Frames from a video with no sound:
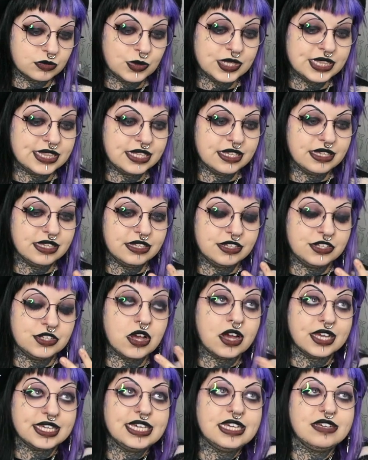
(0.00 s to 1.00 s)
With the
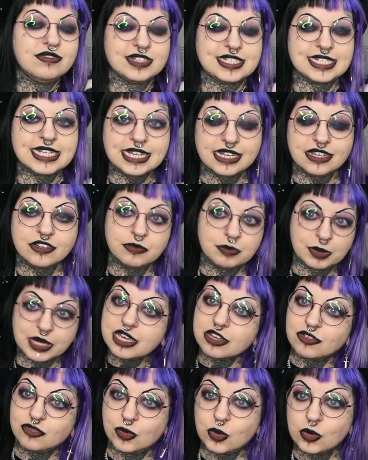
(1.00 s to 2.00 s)
naivety of
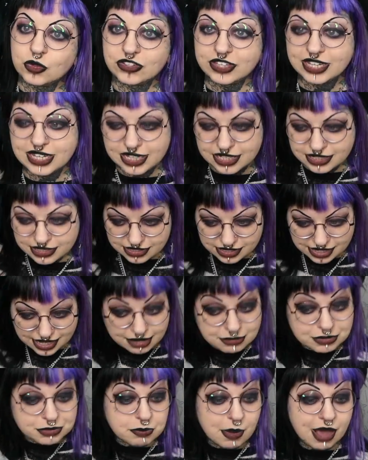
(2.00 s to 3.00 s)
being 14,
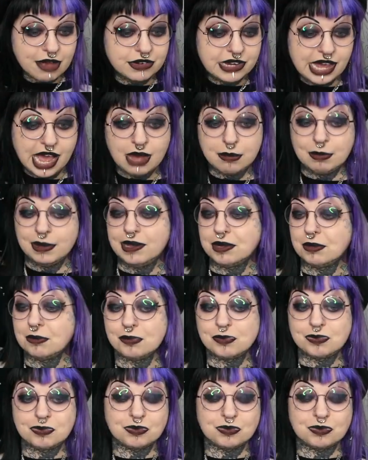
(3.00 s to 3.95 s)
it was bound to happen.